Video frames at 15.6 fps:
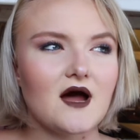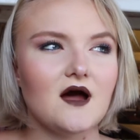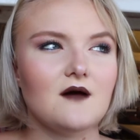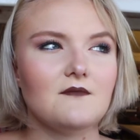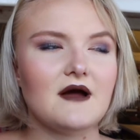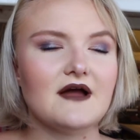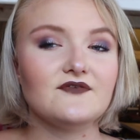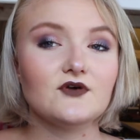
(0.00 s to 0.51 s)

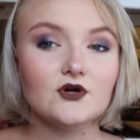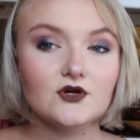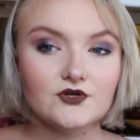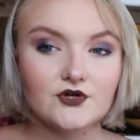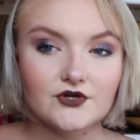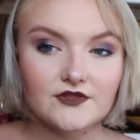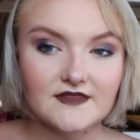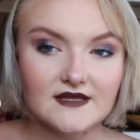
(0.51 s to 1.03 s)
Um, I've
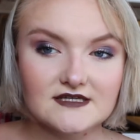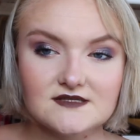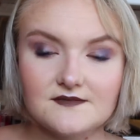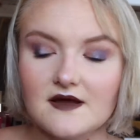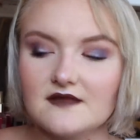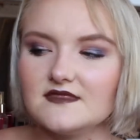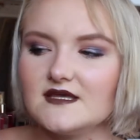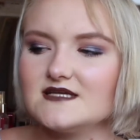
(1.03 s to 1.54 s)
heard good things
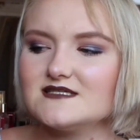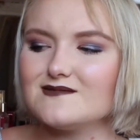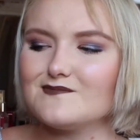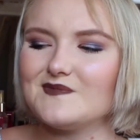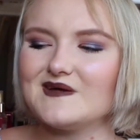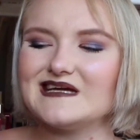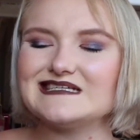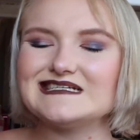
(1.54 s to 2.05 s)
about this,
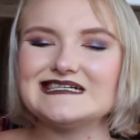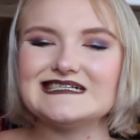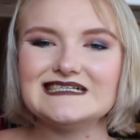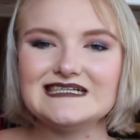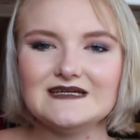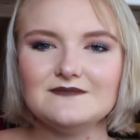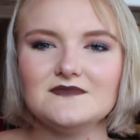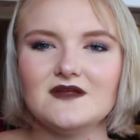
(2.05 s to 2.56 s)
but
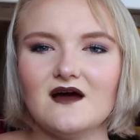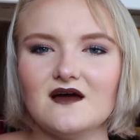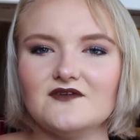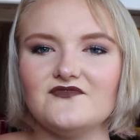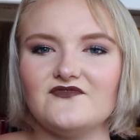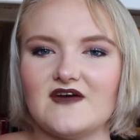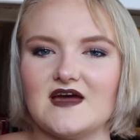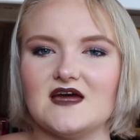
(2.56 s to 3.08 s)
I am not a
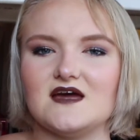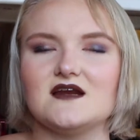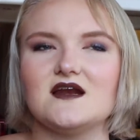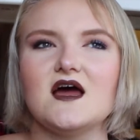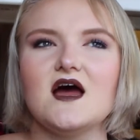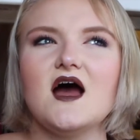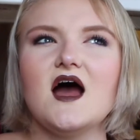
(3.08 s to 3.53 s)
fan.